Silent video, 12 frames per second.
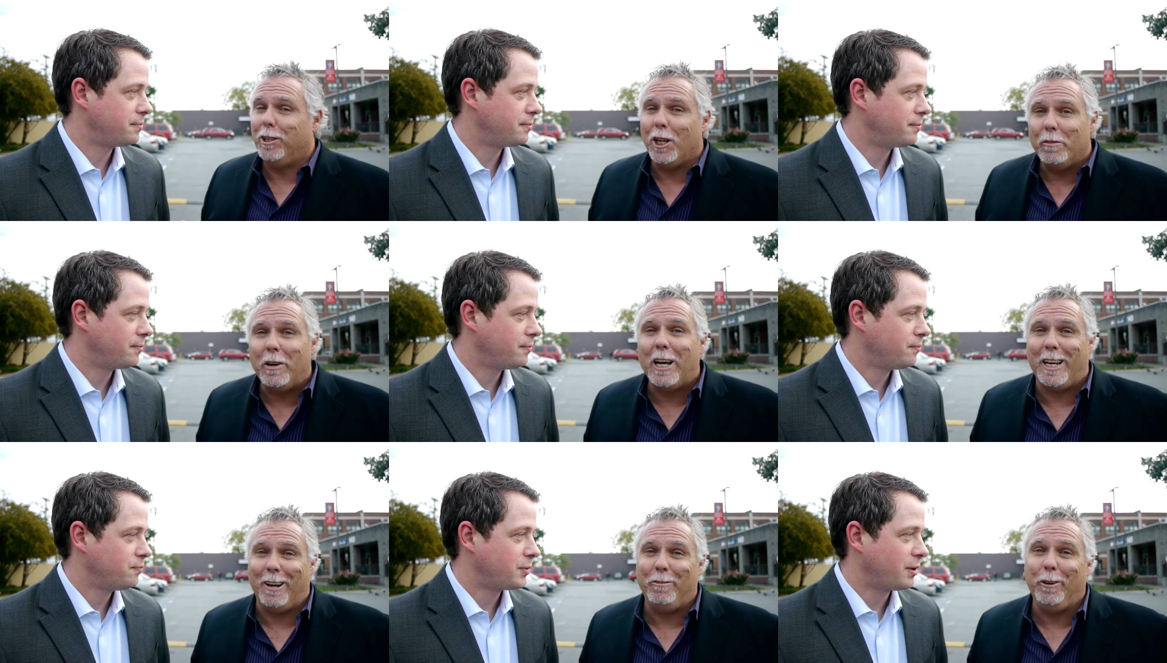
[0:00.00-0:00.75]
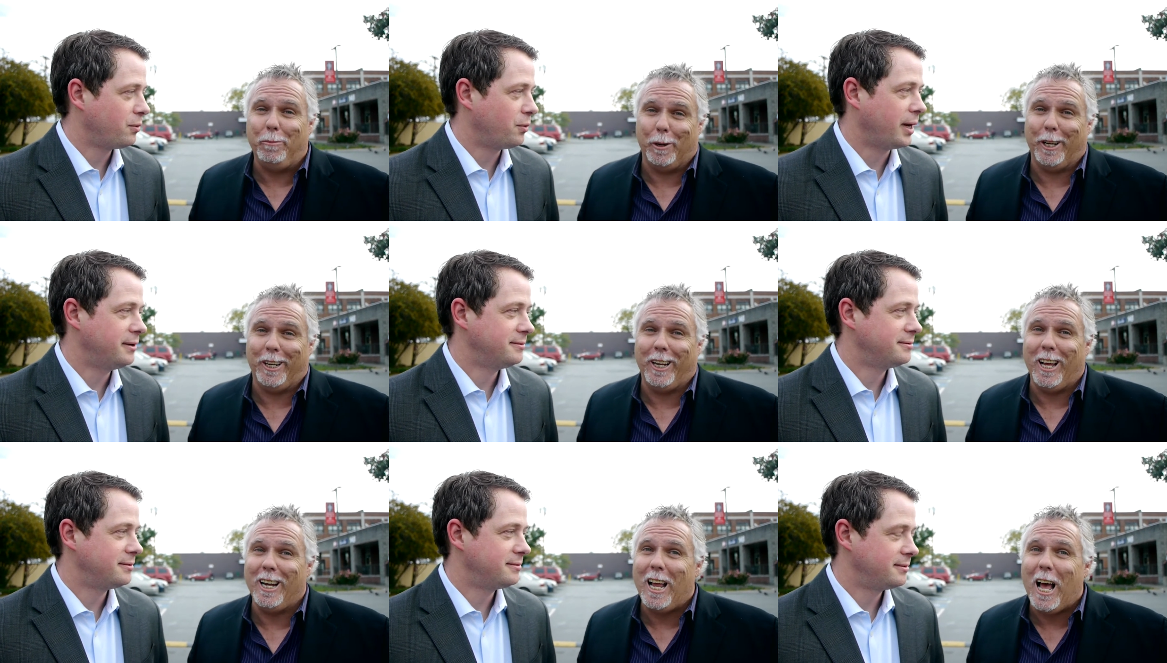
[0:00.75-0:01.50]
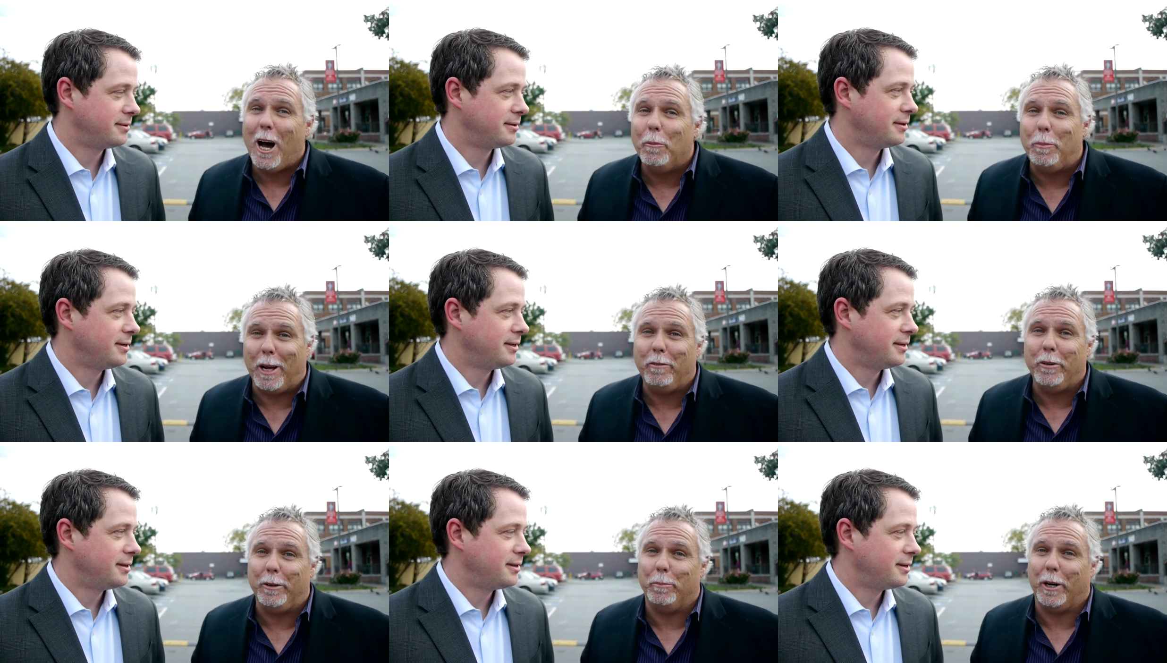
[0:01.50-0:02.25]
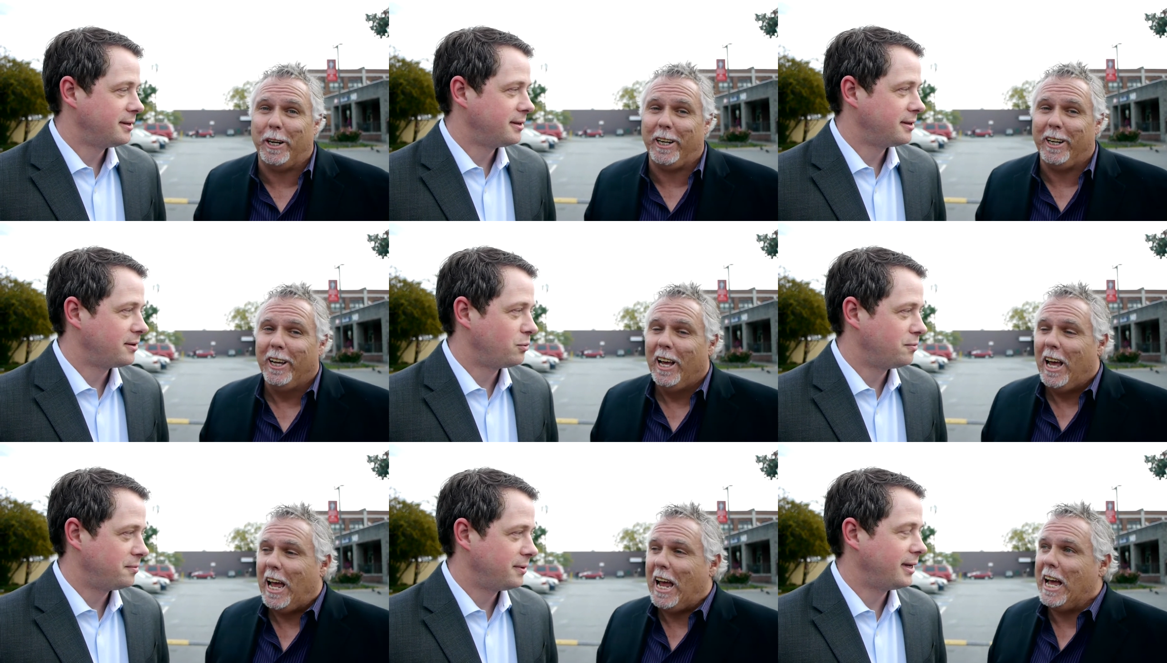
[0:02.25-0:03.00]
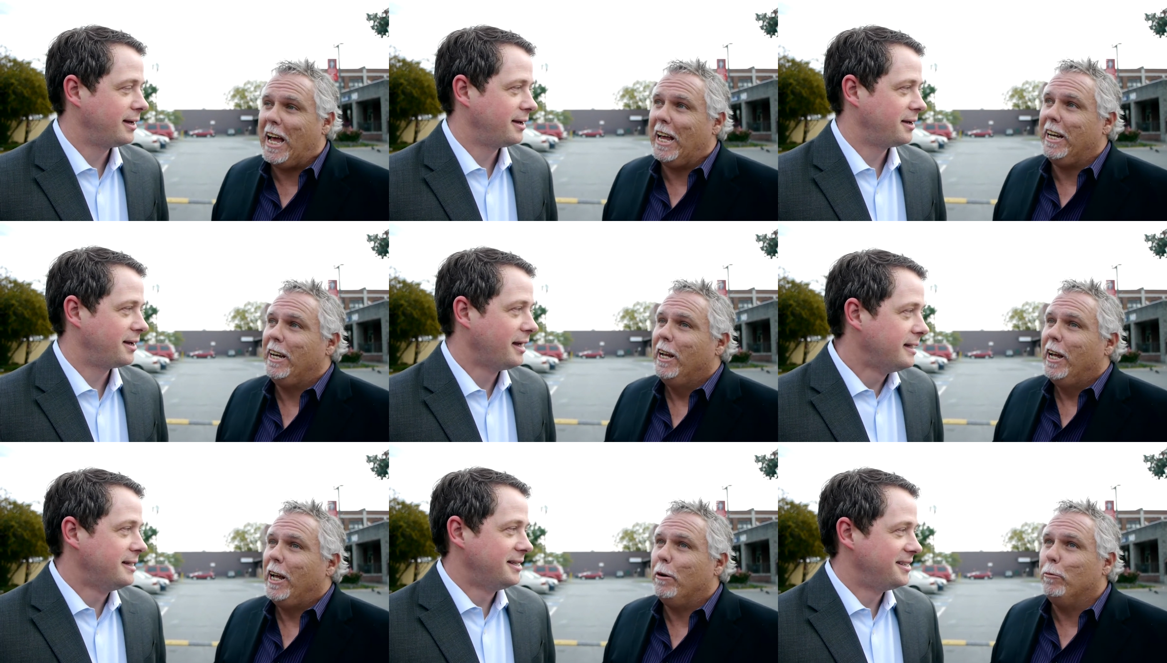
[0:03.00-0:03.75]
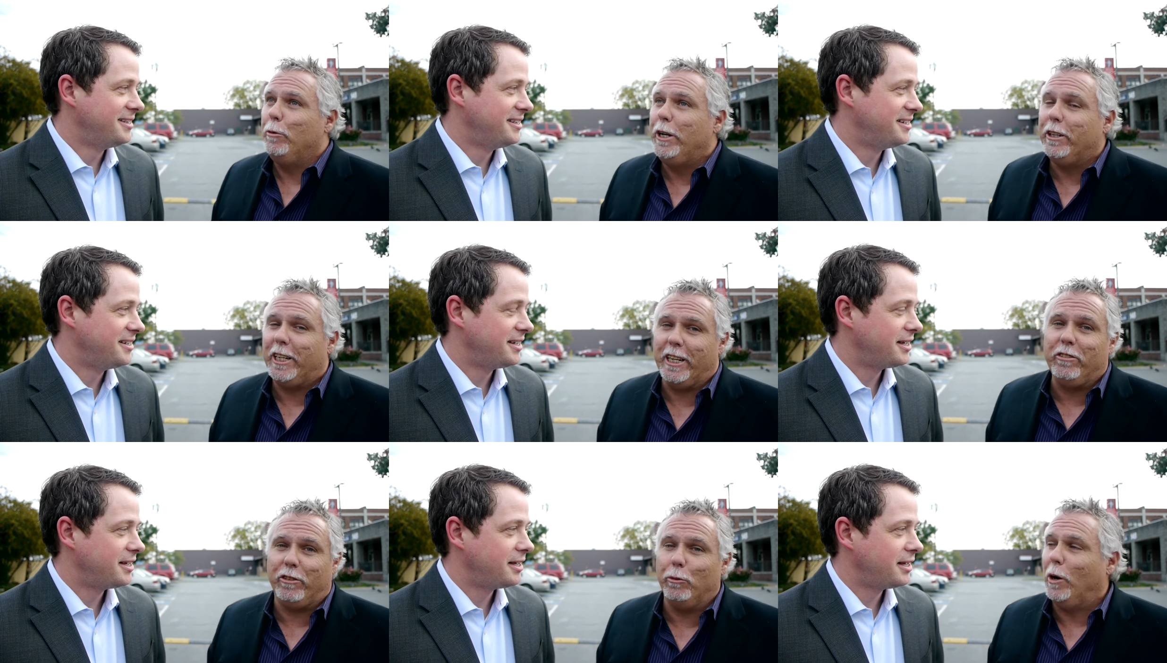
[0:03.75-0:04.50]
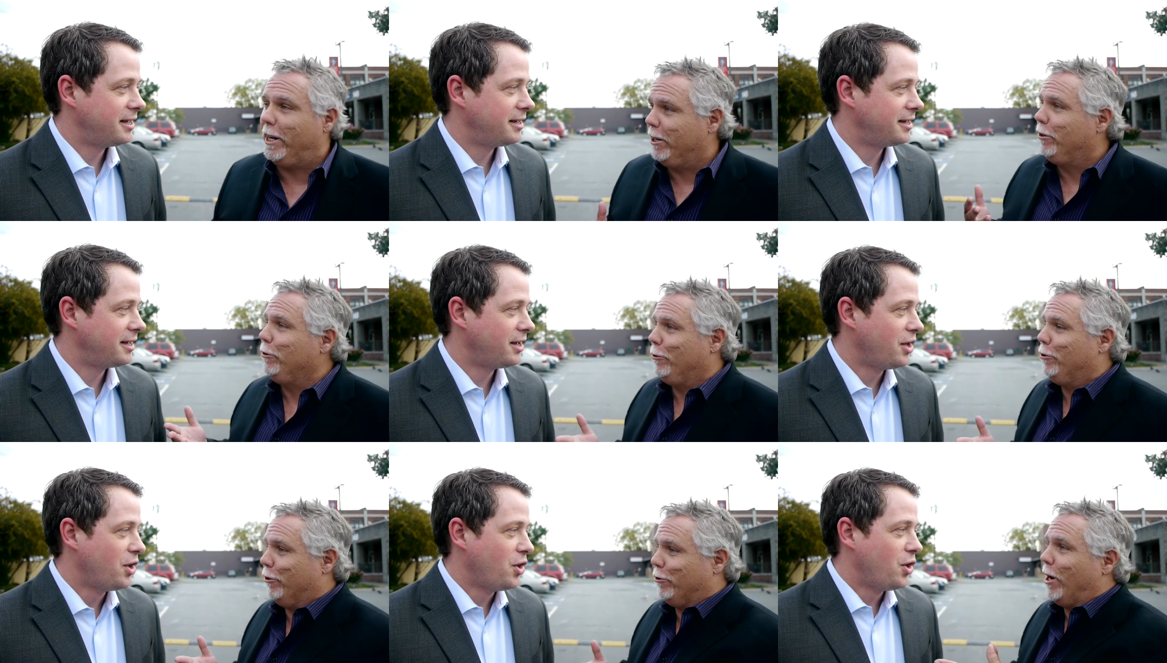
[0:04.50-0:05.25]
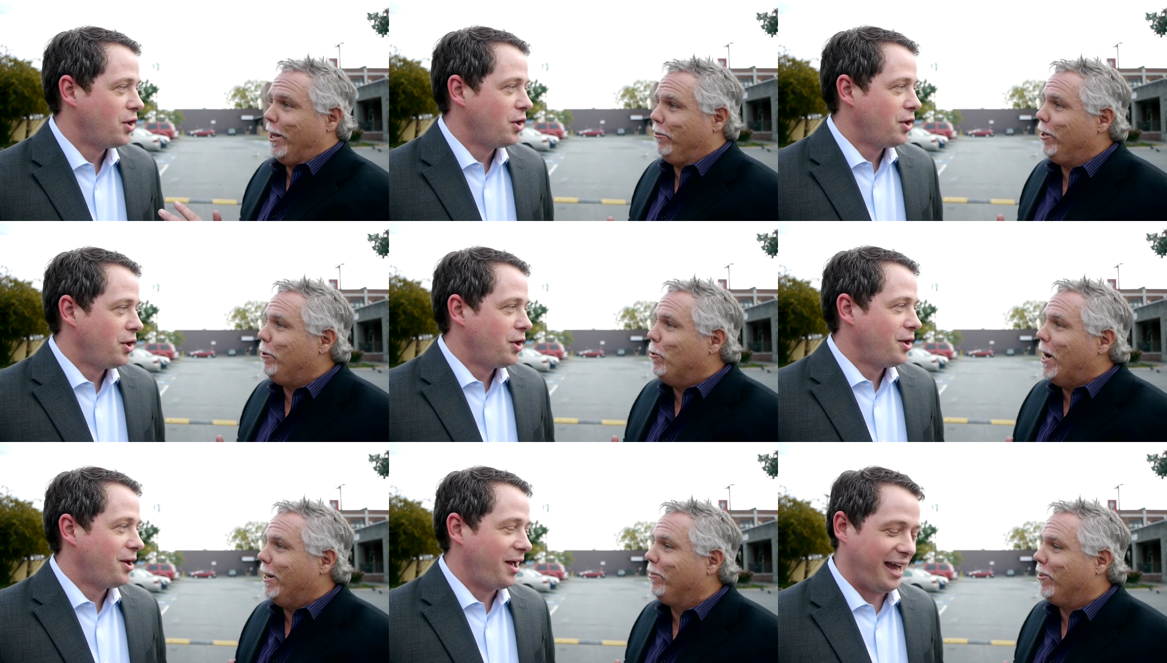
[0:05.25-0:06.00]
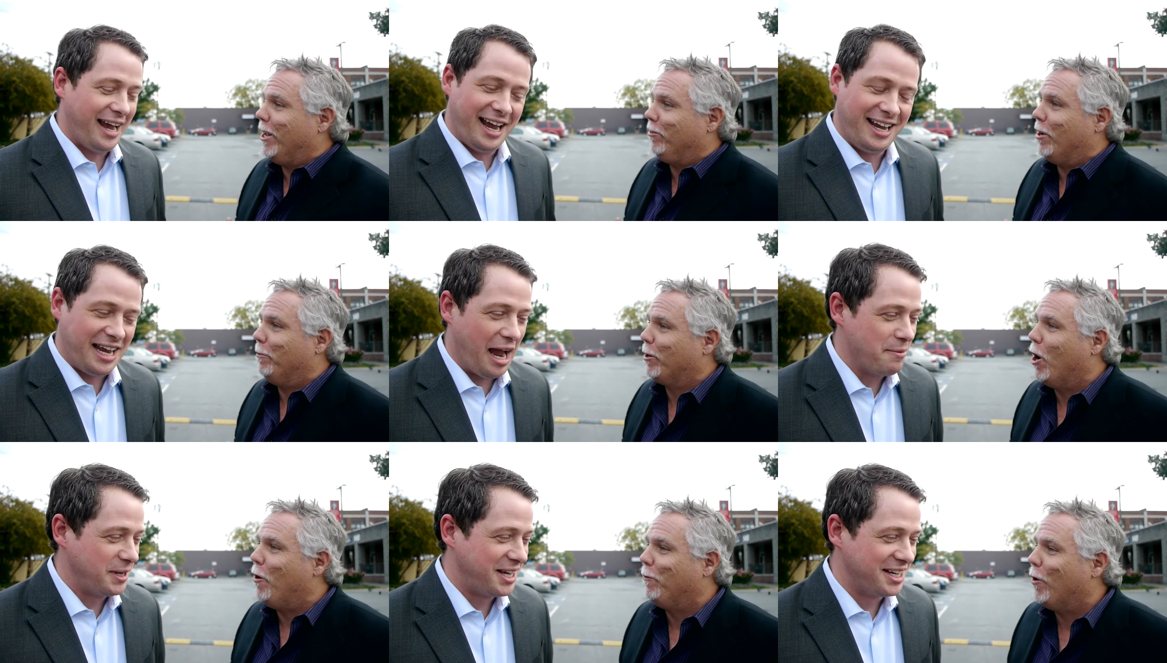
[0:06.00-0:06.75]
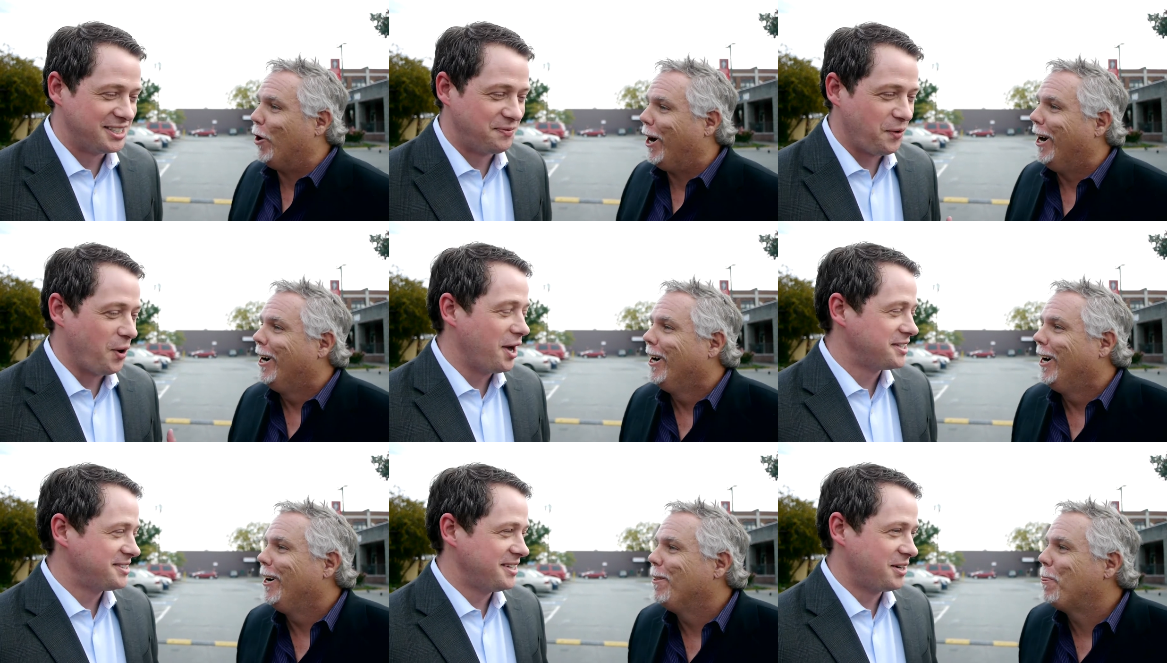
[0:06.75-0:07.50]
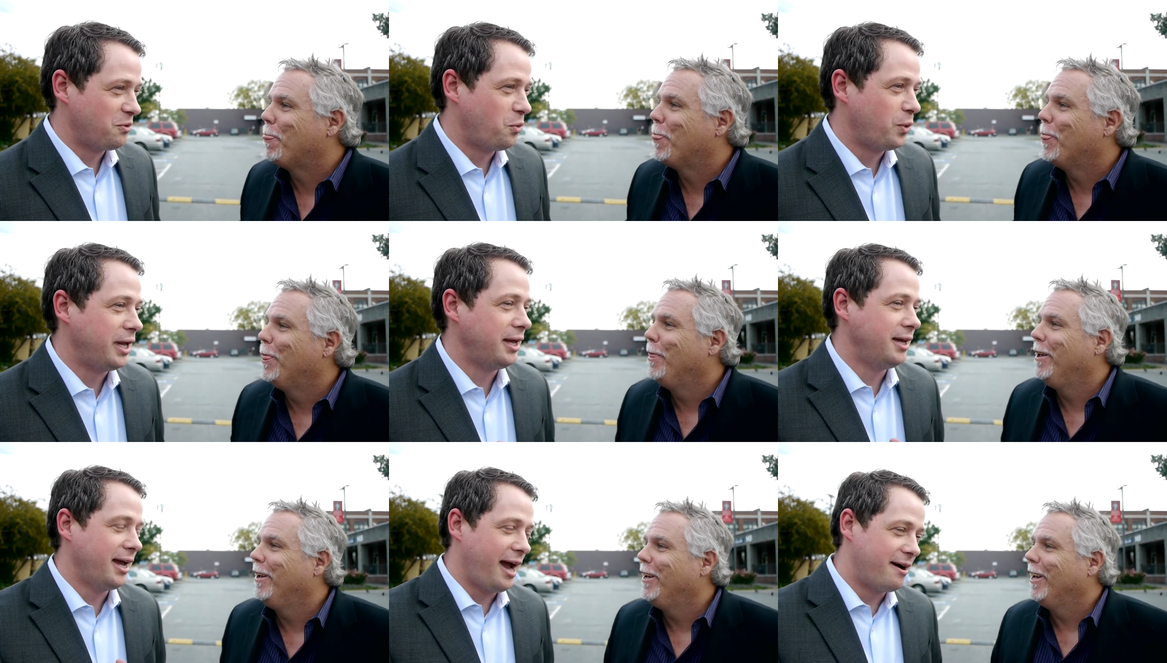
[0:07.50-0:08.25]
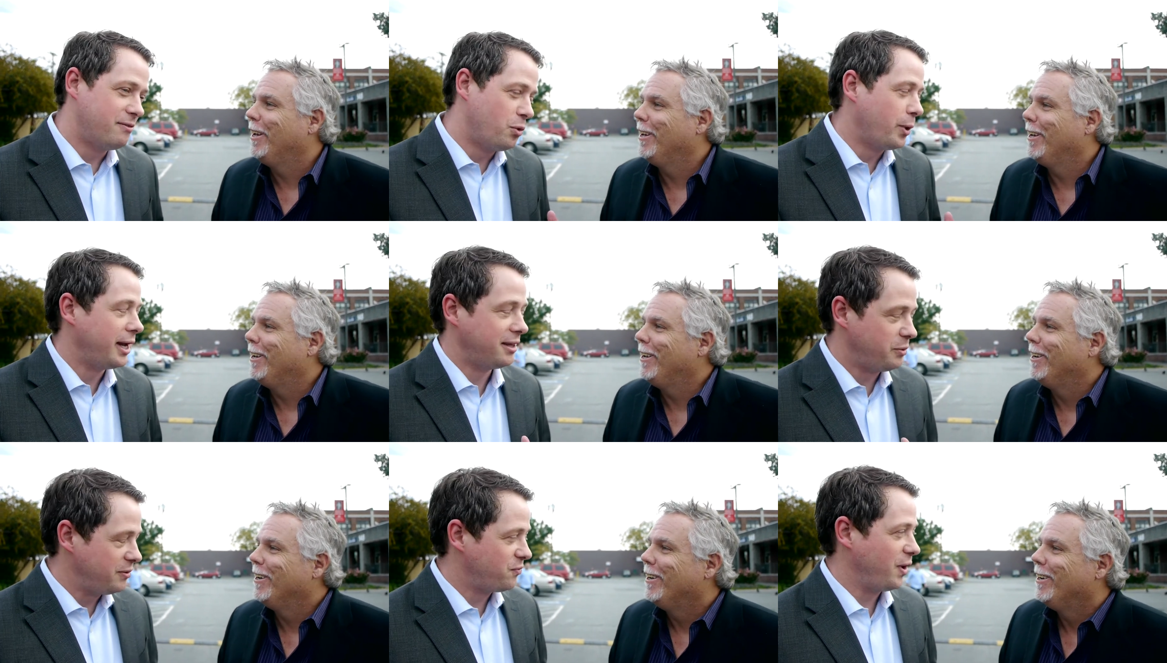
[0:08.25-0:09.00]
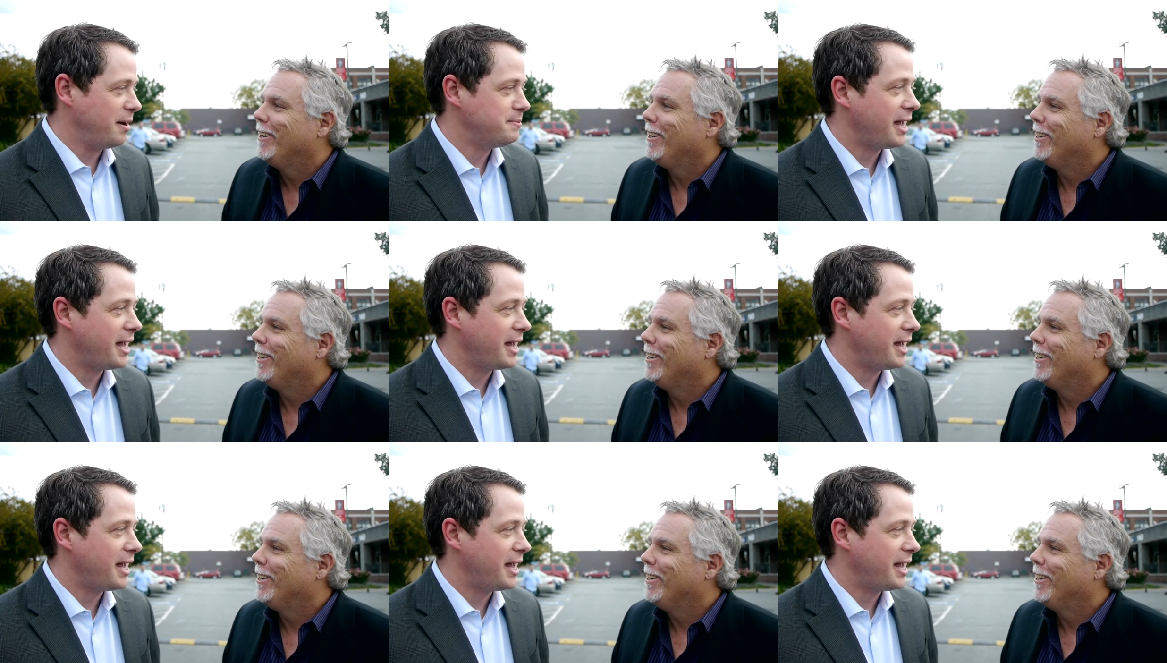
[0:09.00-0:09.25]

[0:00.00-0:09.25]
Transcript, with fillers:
Speaker 1: love on everybody and help everybody. And it really is the way to do church. I see you wanting
Speaker 2: to say something. Uh, yeah, Go because for it. For us, like, we have a way that we frame